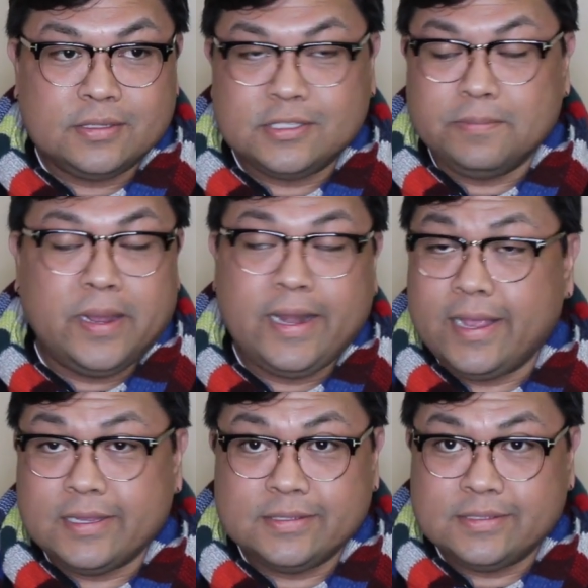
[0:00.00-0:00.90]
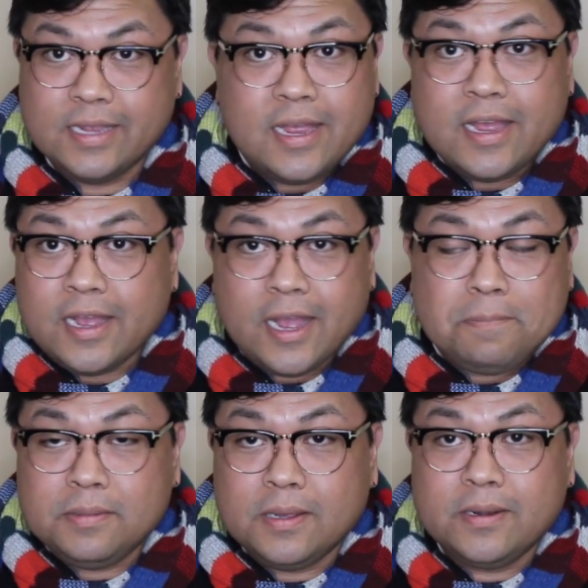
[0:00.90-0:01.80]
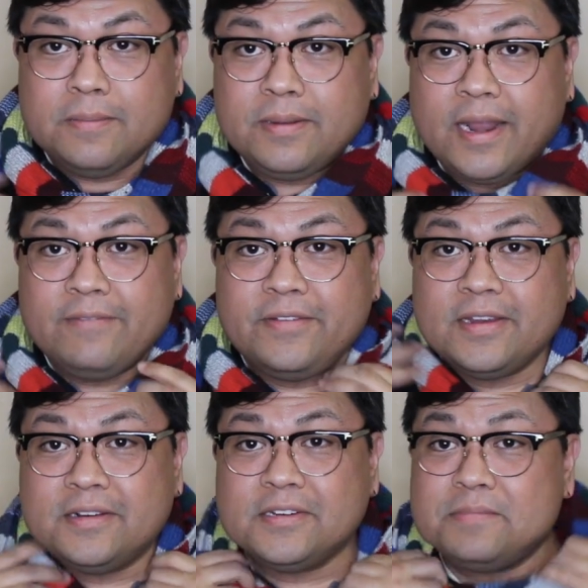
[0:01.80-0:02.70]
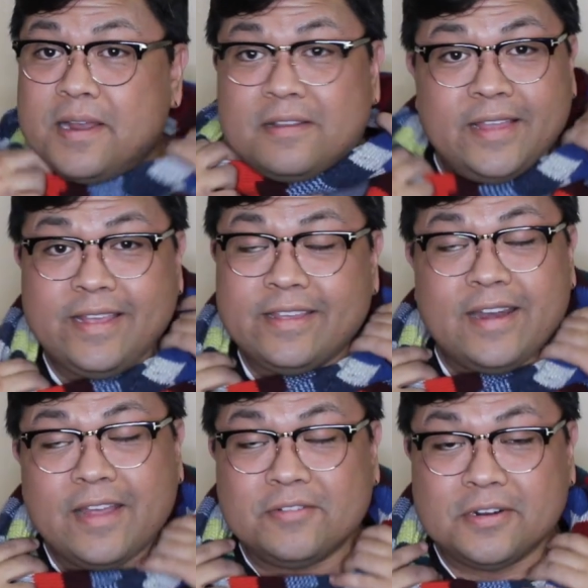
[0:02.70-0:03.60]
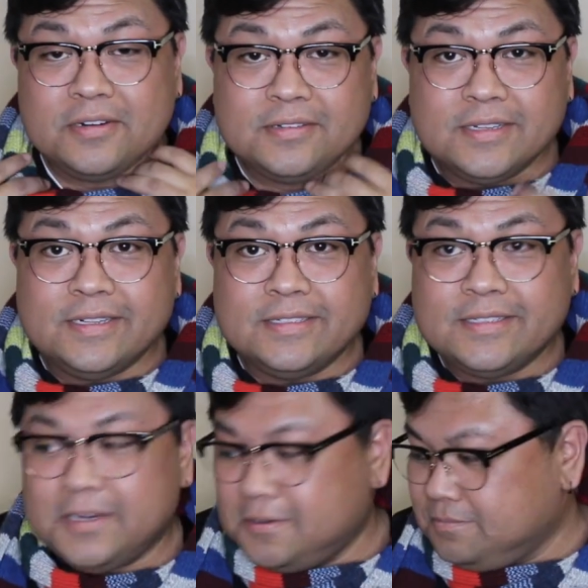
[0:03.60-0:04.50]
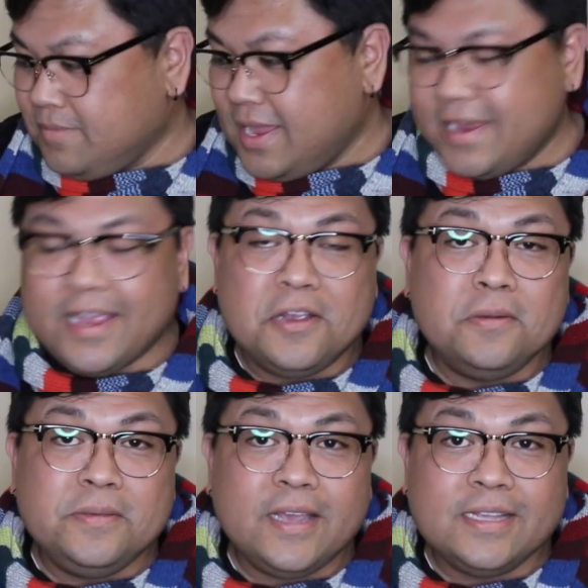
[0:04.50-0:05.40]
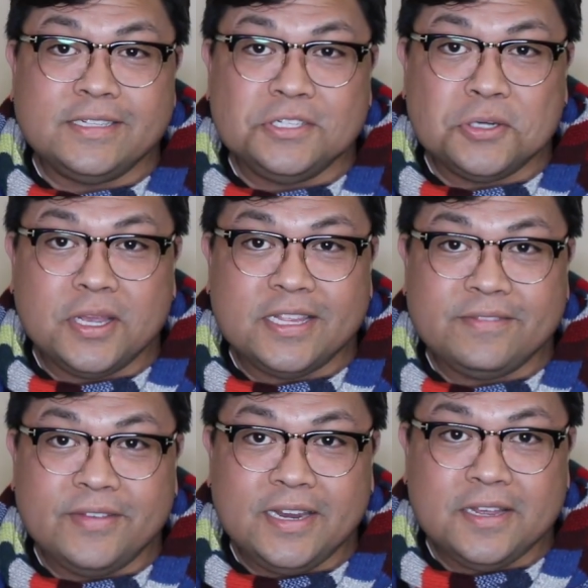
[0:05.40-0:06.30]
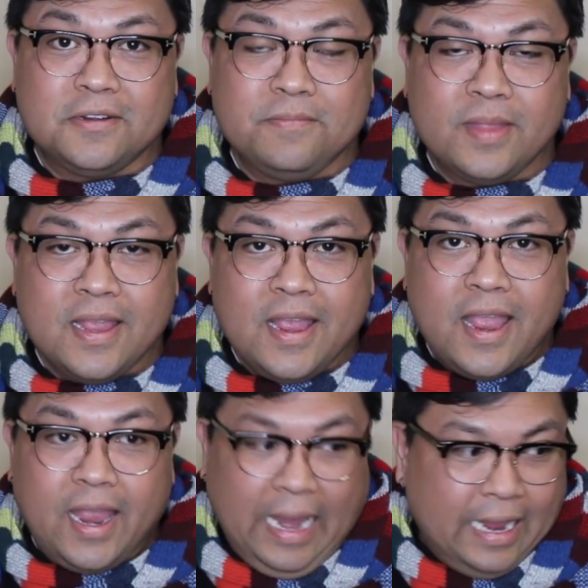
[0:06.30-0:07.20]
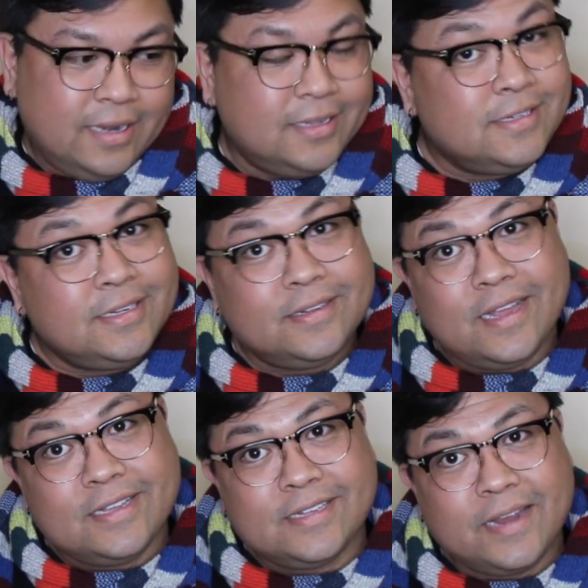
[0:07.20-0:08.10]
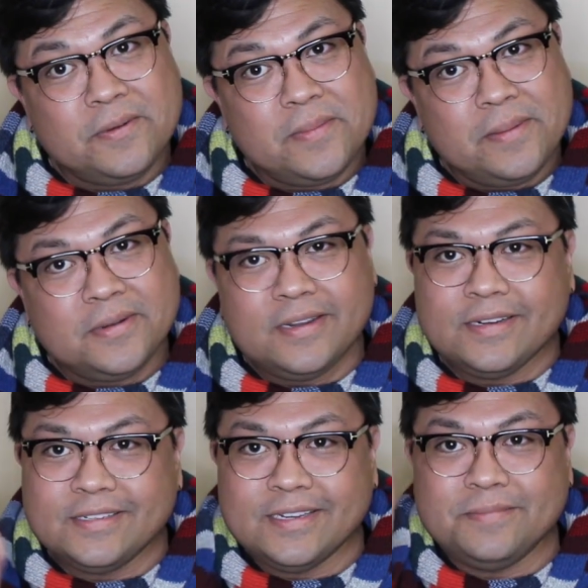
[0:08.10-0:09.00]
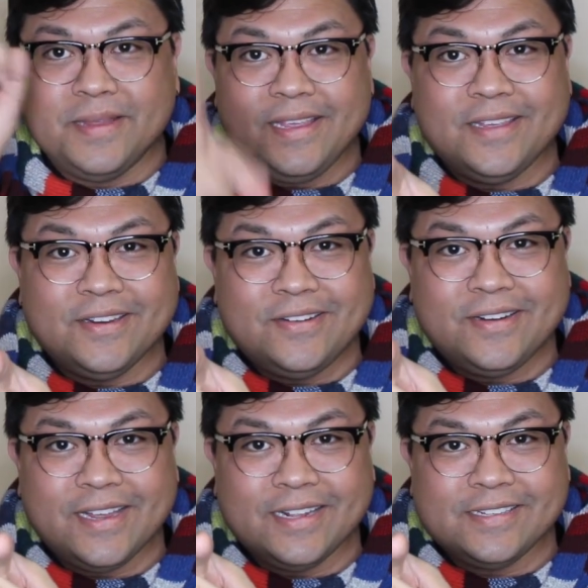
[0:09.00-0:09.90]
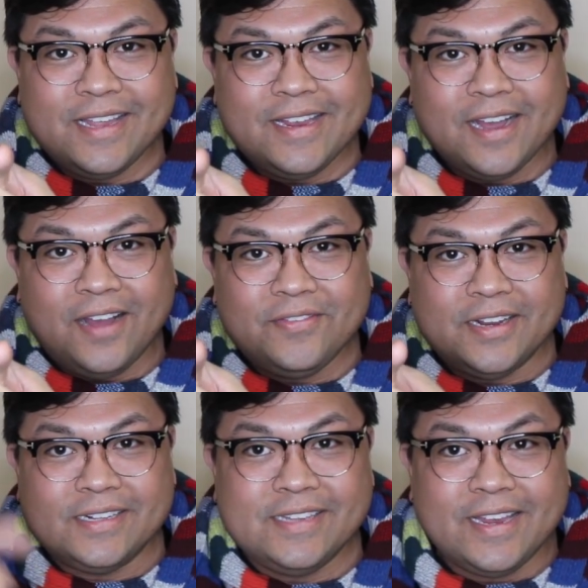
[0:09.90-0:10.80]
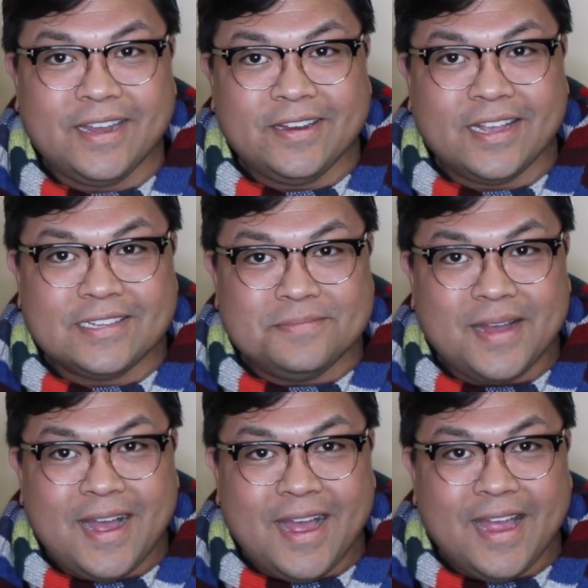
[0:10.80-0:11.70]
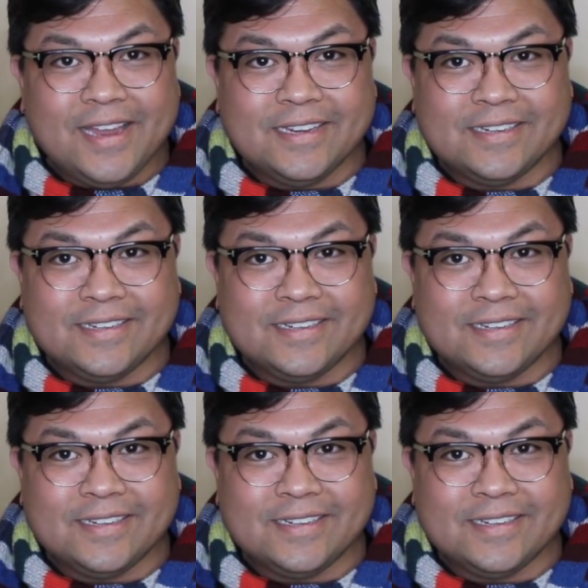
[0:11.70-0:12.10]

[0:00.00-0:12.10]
somebody has uploaded, but I figure it's better late than never. And so yeah, I hope you guys enjoyed this video, and until next time, remember to be you and stay confident. Take care, you guys. Goodbye.